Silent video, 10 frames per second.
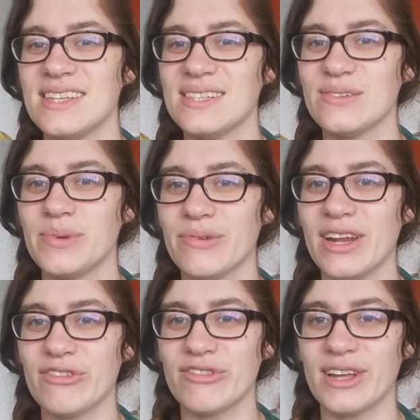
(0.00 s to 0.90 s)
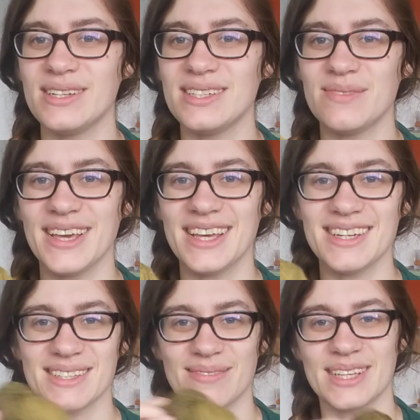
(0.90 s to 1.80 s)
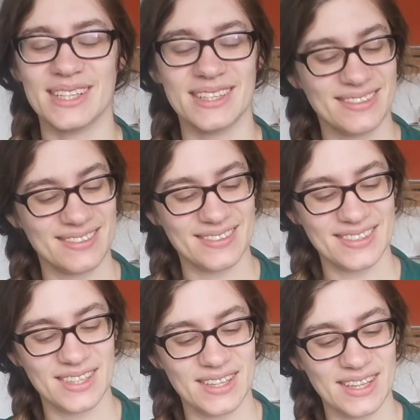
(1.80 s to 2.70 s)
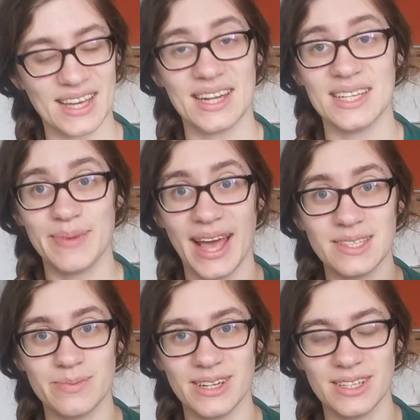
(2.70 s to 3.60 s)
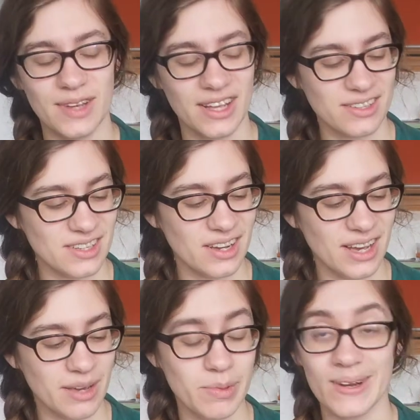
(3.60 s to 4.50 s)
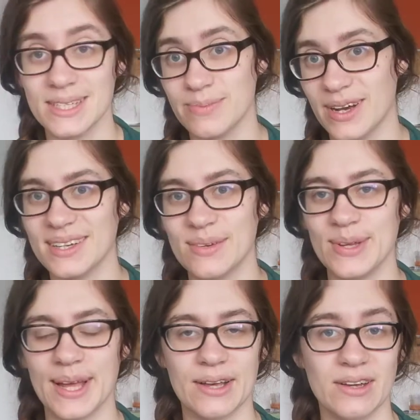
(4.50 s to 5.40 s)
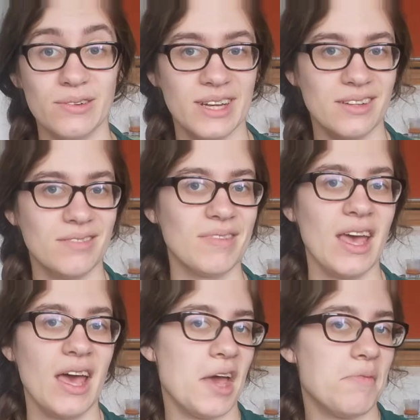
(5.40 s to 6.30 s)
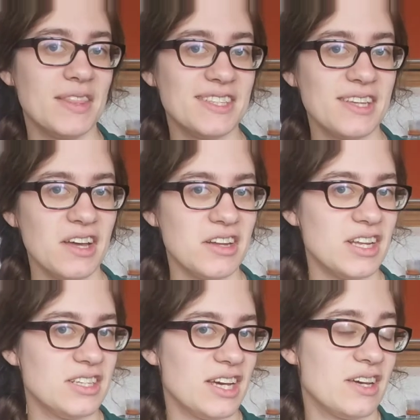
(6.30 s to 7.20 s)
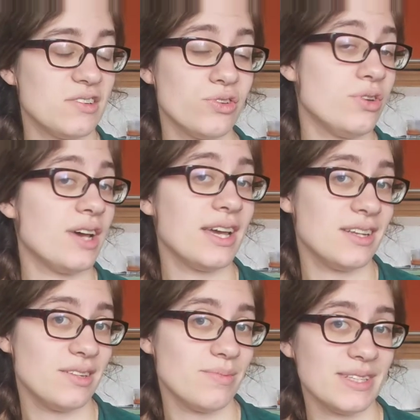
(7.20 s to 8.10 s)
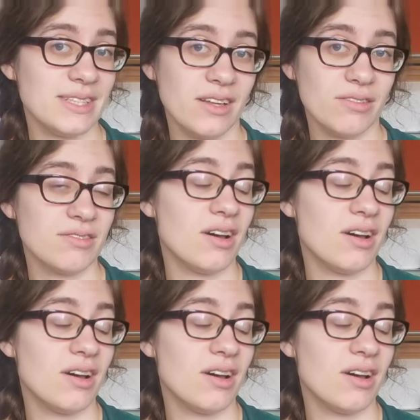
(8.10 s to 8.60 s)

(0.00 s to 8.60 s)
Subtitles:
this will be really fun to make into something. And it's my hand spun as well, so I can be really smug and be like, oh well, I made this yarn and I also dyed it myself.